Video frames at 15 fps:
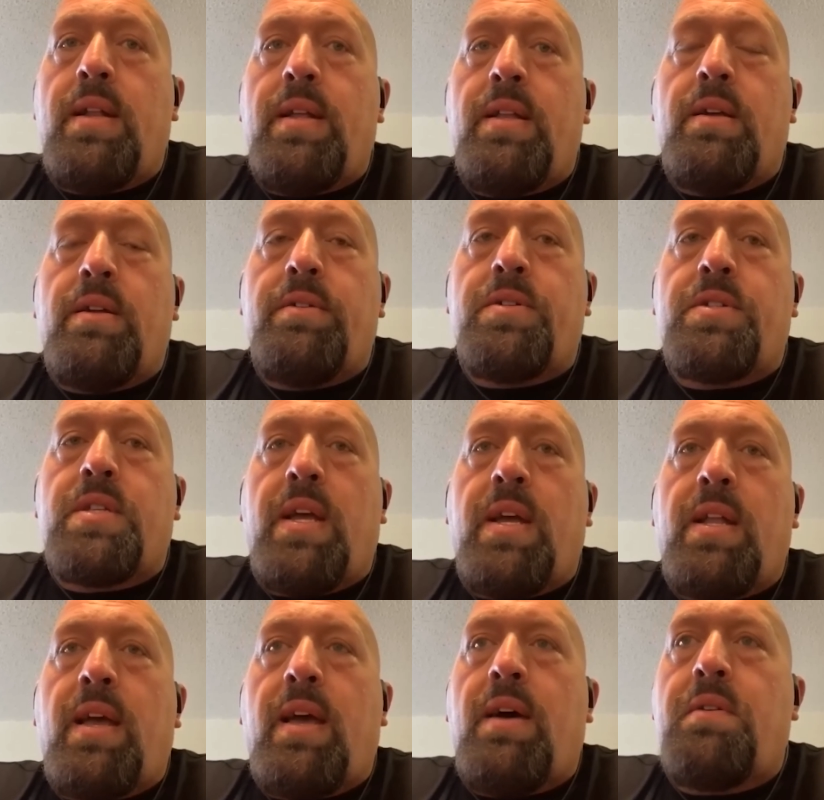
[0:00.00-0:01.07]
I didn't
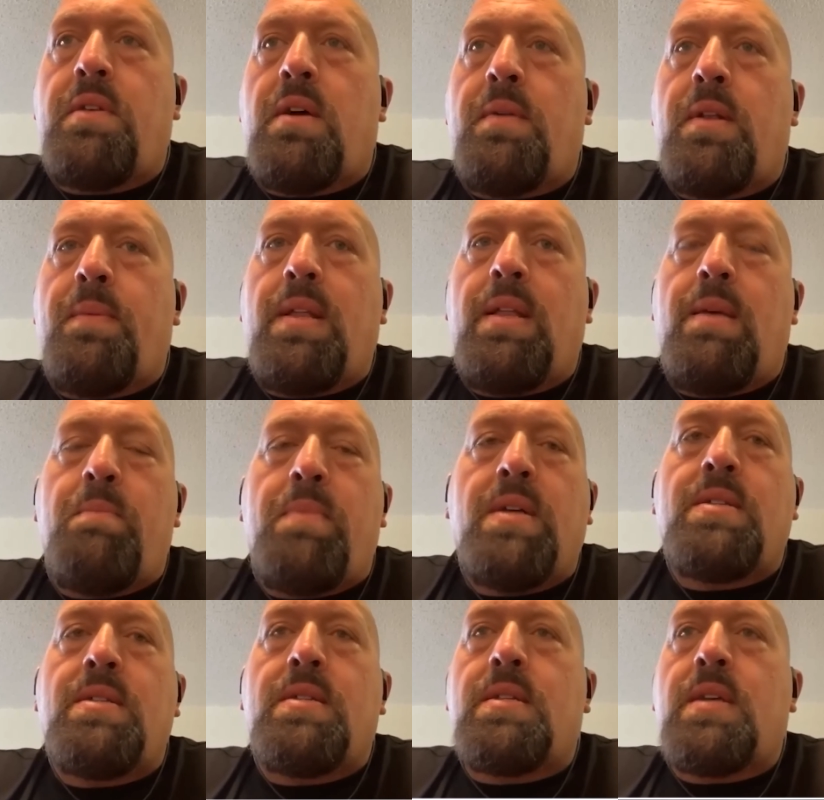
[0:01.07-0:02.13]
understand how WWE
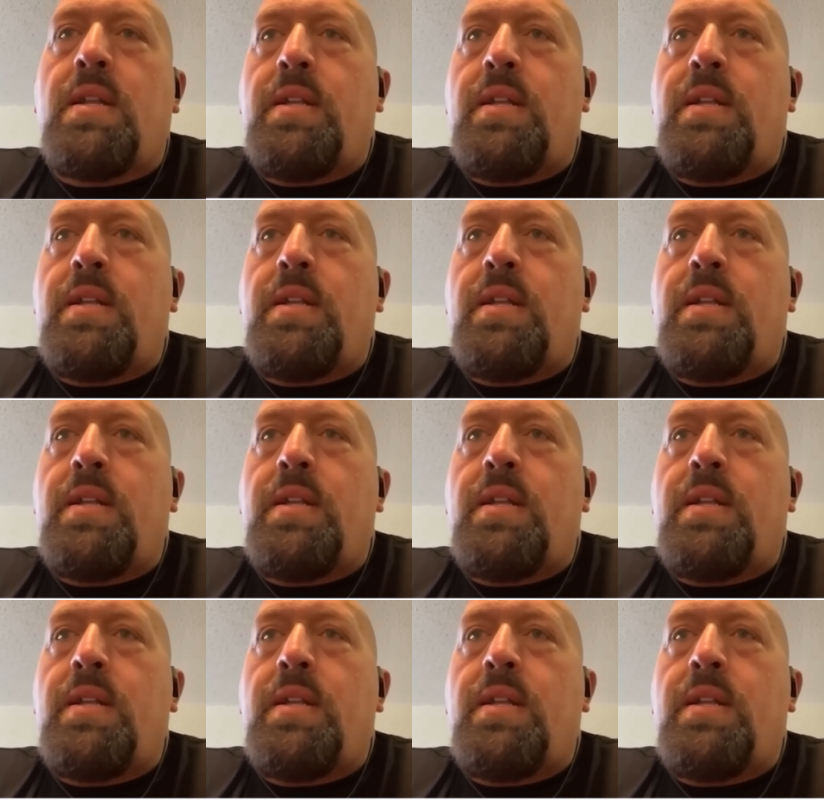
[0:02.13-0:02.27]
business.